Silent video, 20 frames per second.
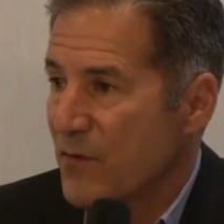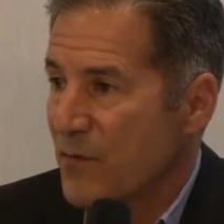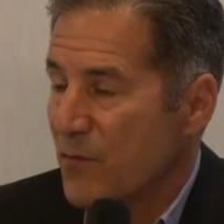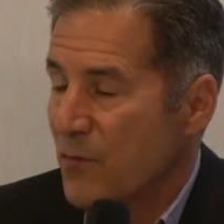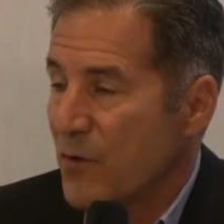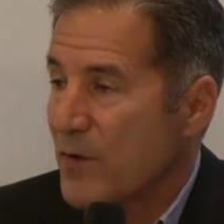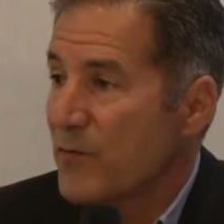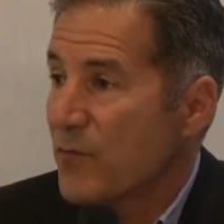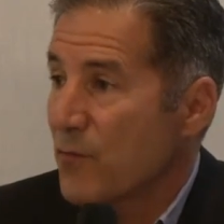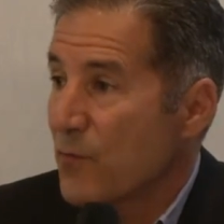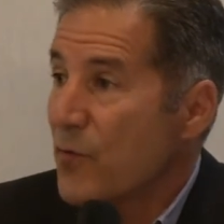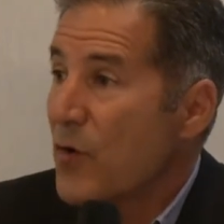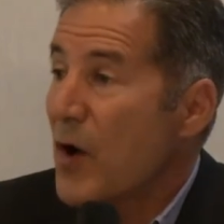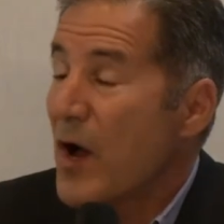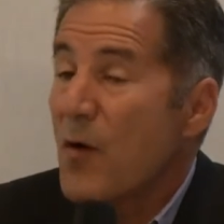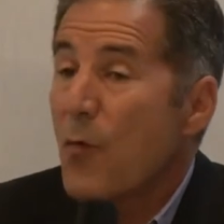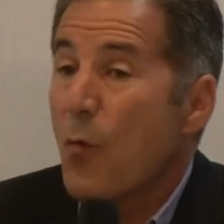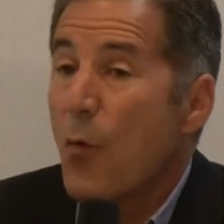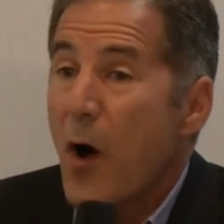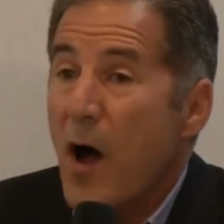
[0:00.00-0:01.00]

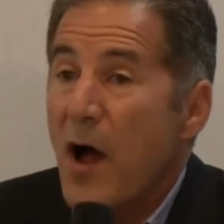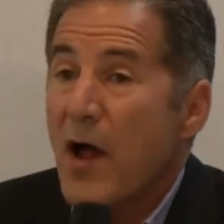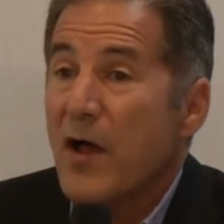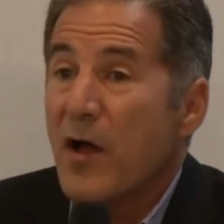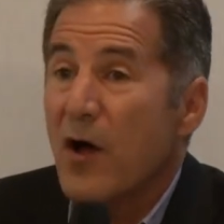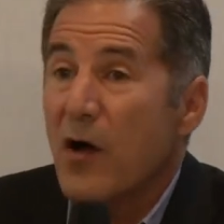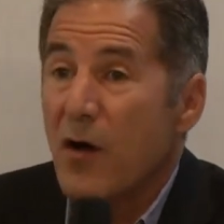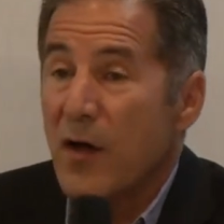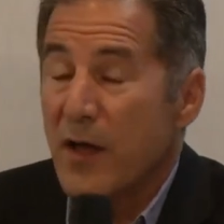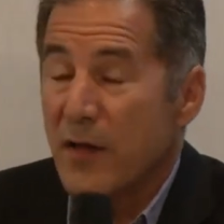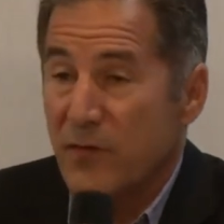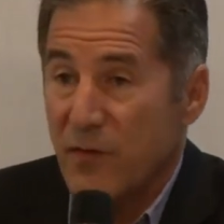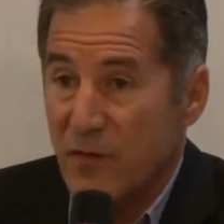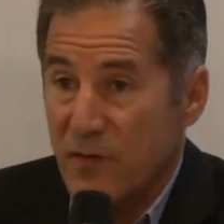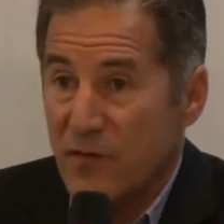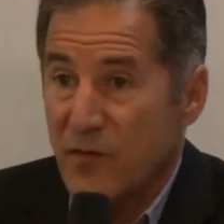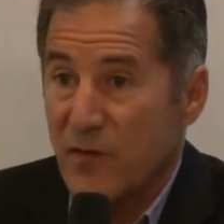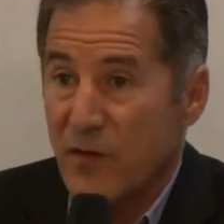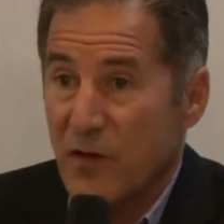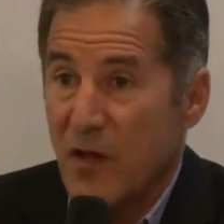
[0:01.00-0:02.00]
Why
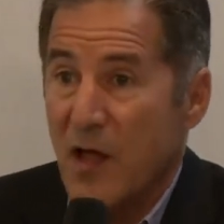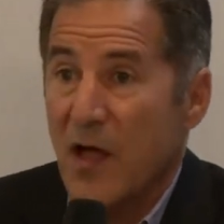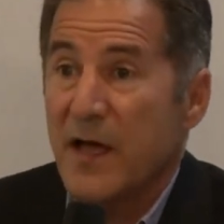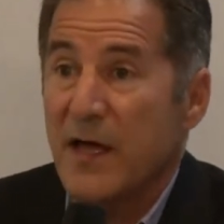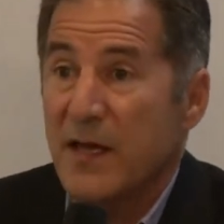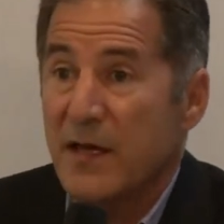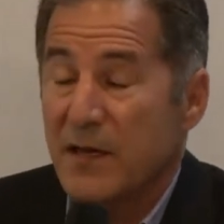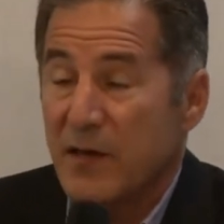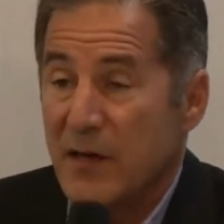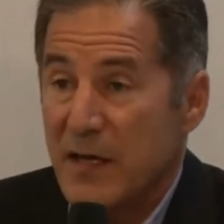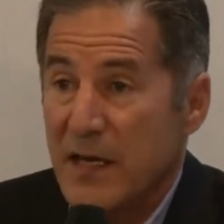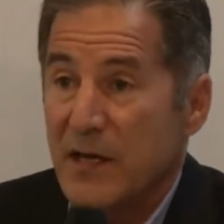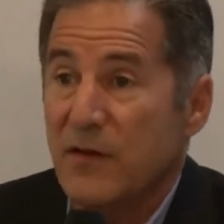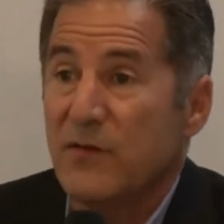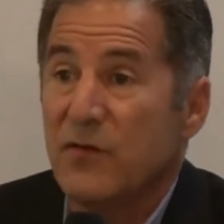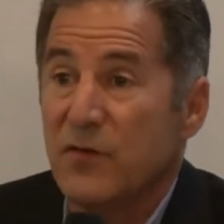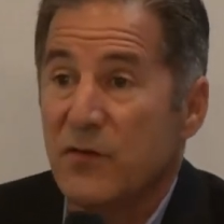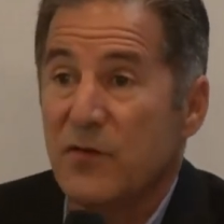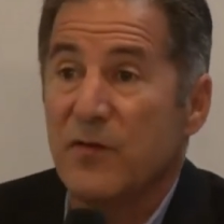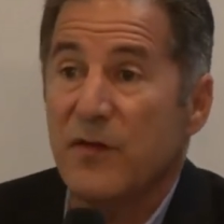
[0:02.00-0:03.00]
does the client need
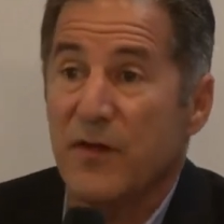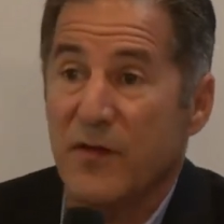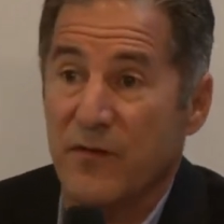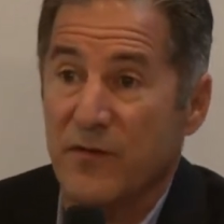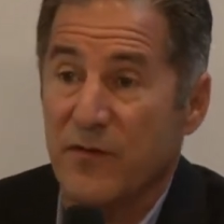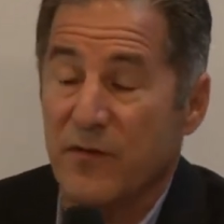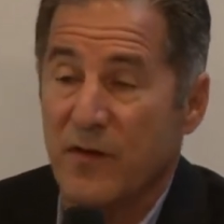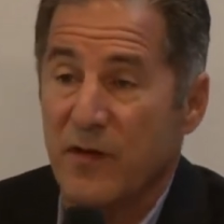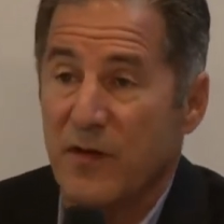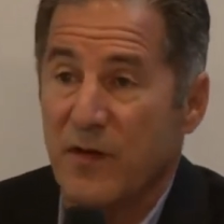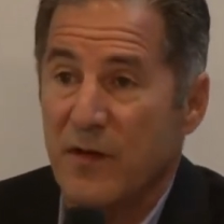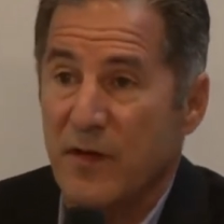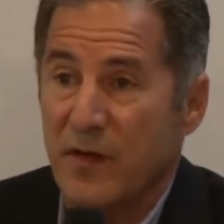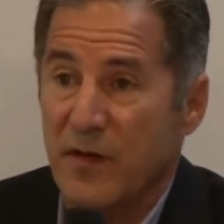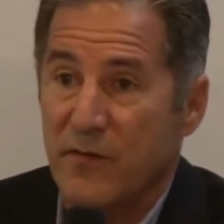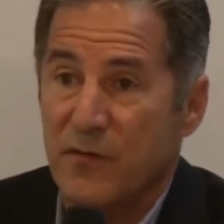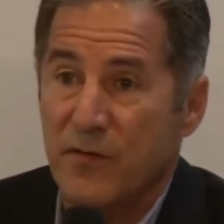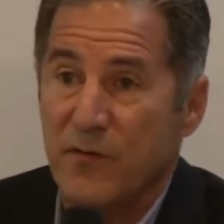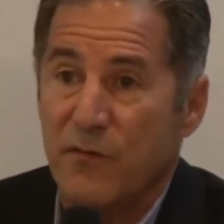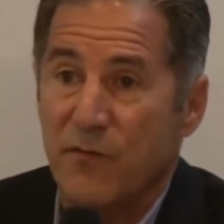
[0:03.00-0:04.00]
to do this?
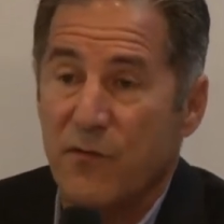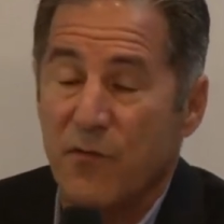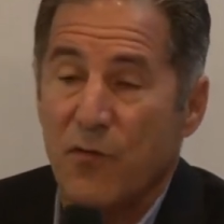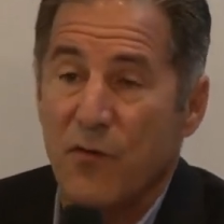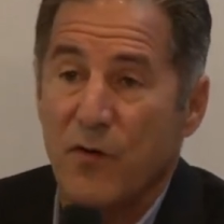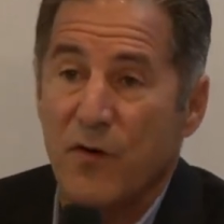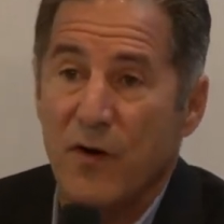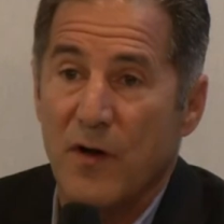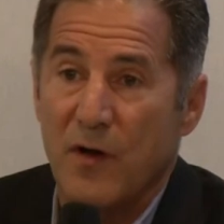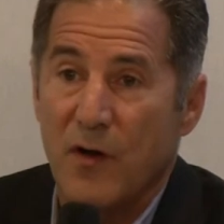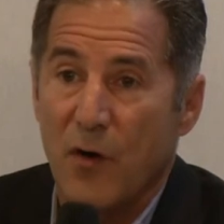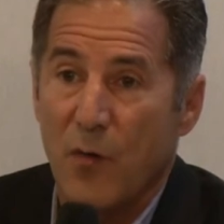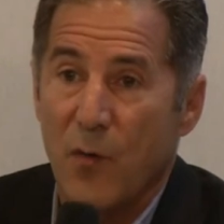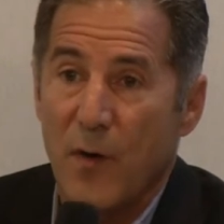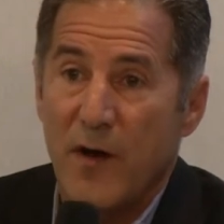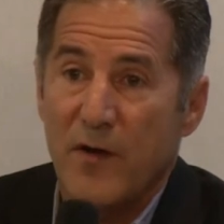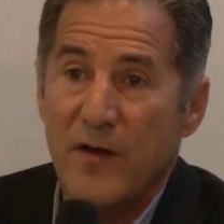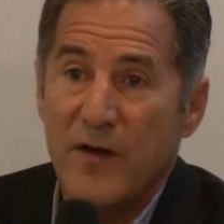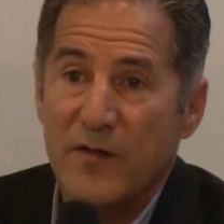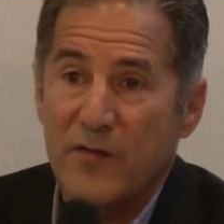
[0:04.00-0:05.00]
Is it for
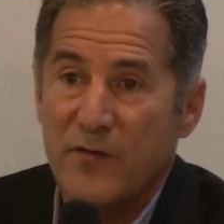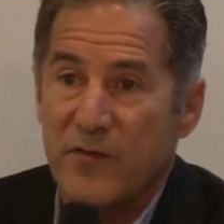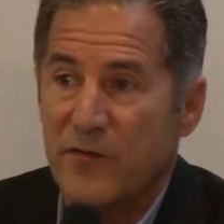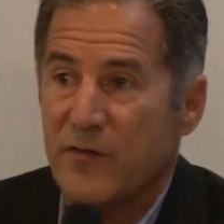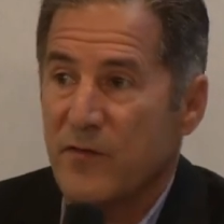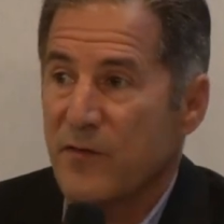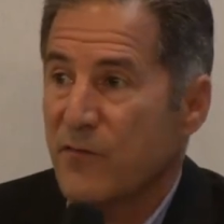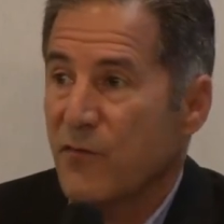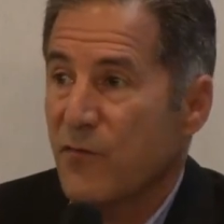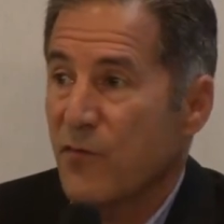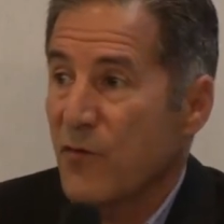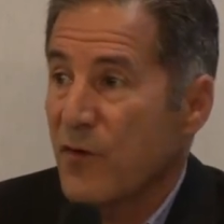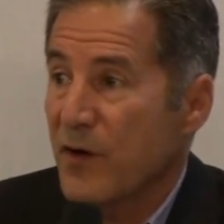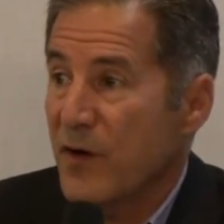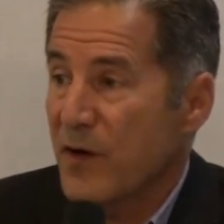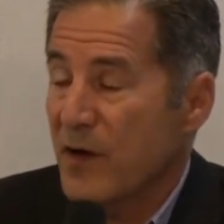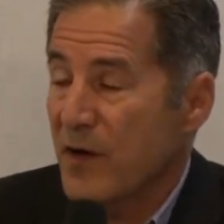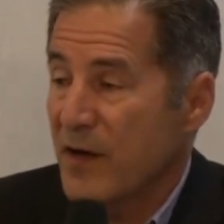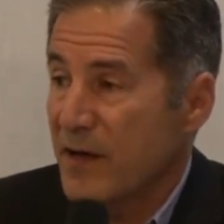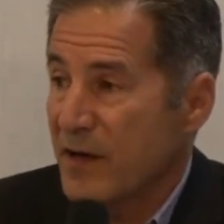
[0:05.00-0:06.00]
awareness? Is it for
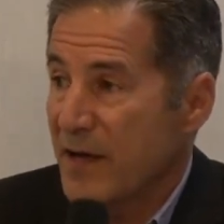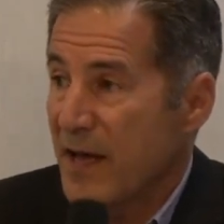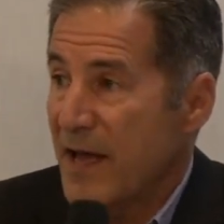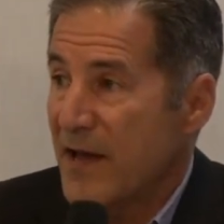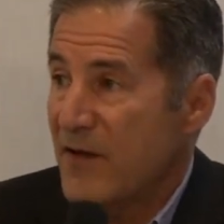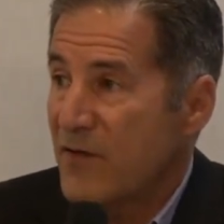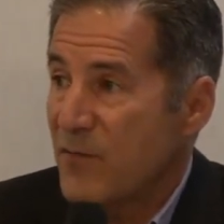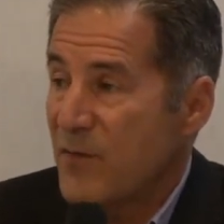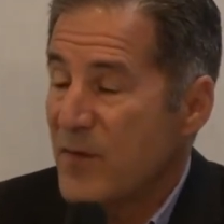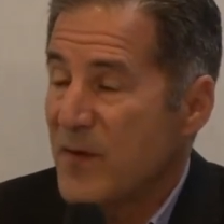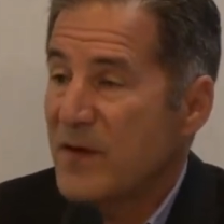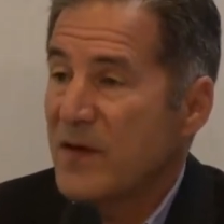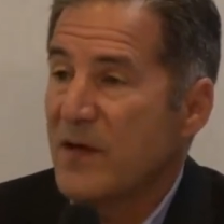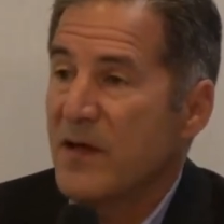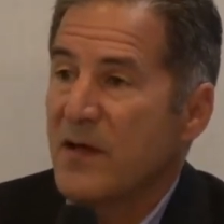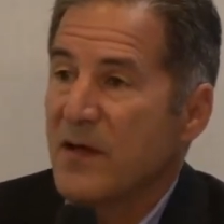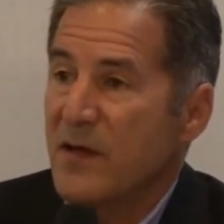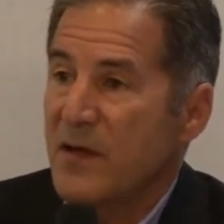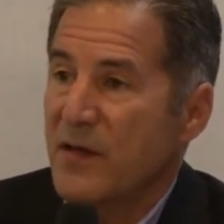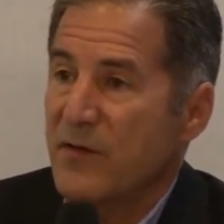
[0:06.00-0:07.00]
engagement?
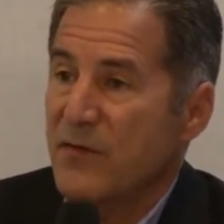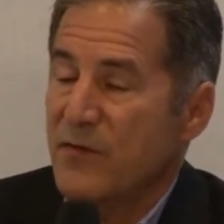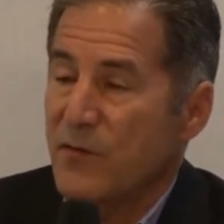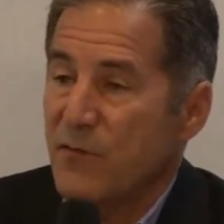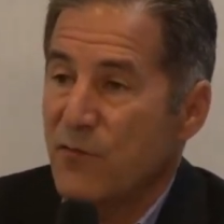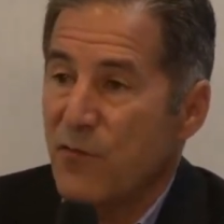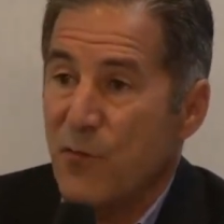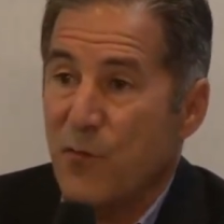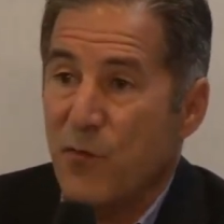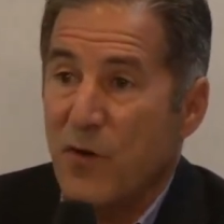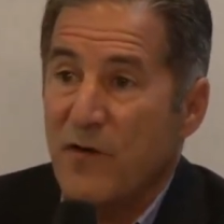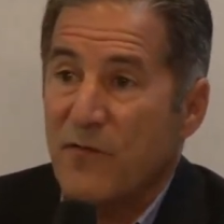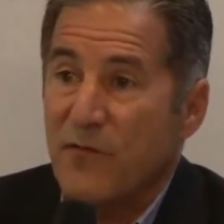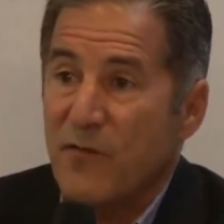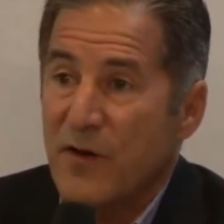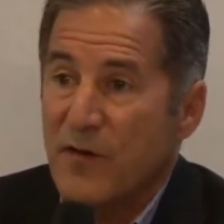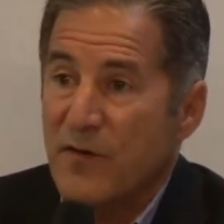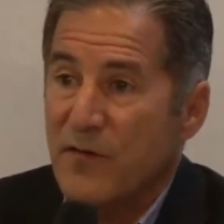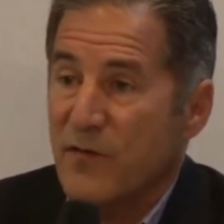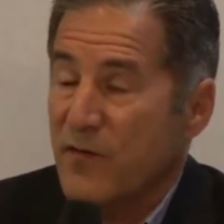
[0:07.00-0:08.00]
Is it for
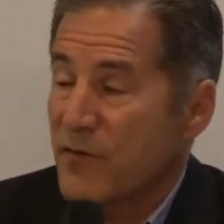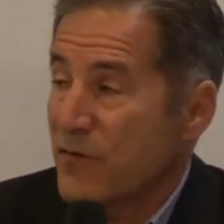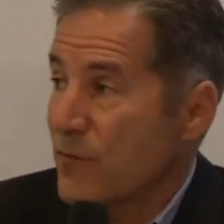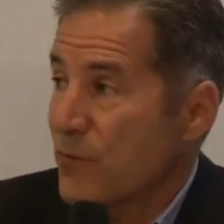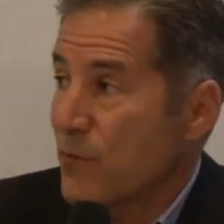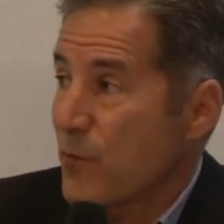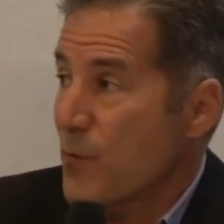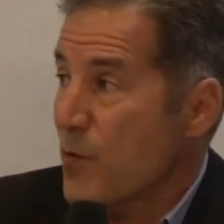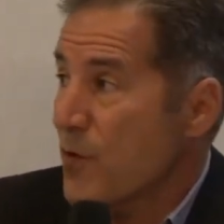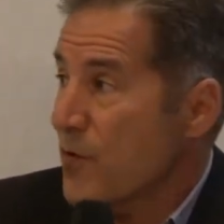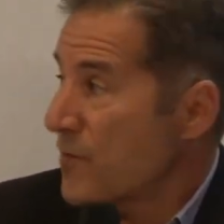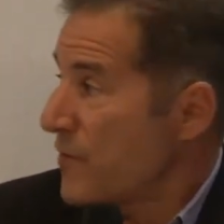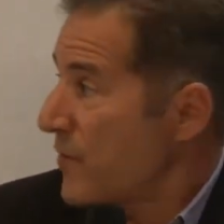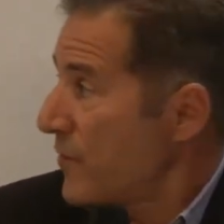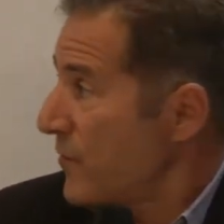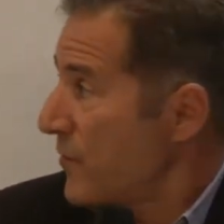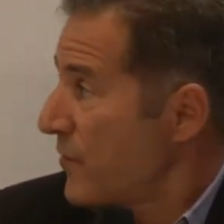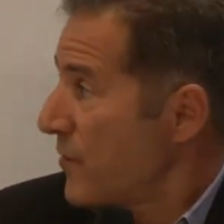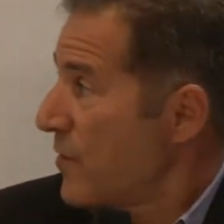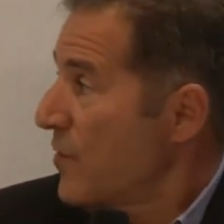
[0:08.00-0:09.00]
preference? Is it for
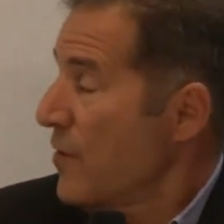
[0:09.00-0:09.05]
purchase?